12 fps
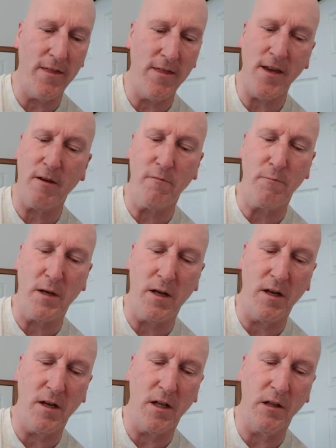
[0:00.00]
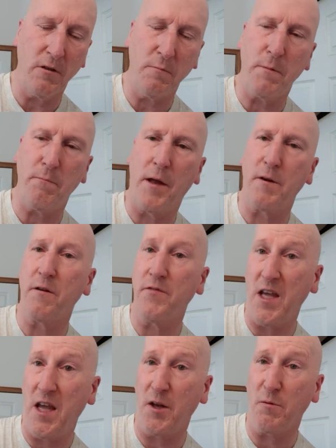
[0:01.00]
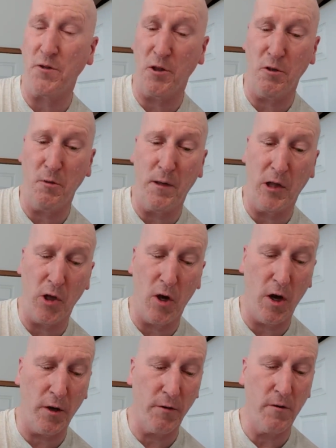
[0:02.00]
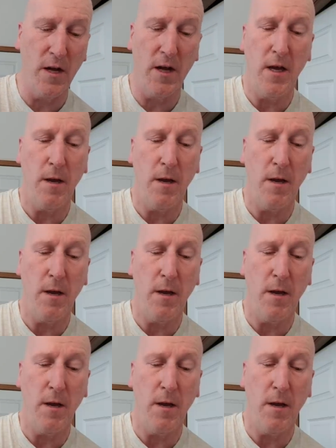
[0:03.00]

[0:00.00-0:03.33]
I think it would be a little bit better if the handle was a little bit longer.